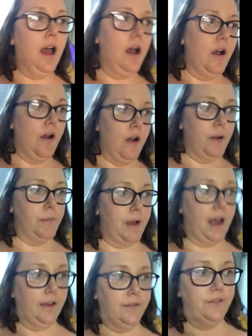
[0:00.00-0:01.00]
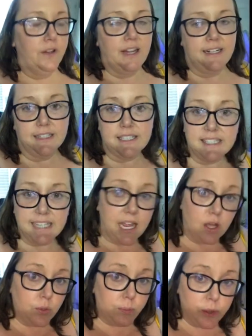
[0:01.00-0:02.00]
I feel like the
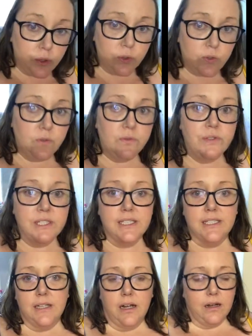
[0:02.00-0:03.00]
scale moves.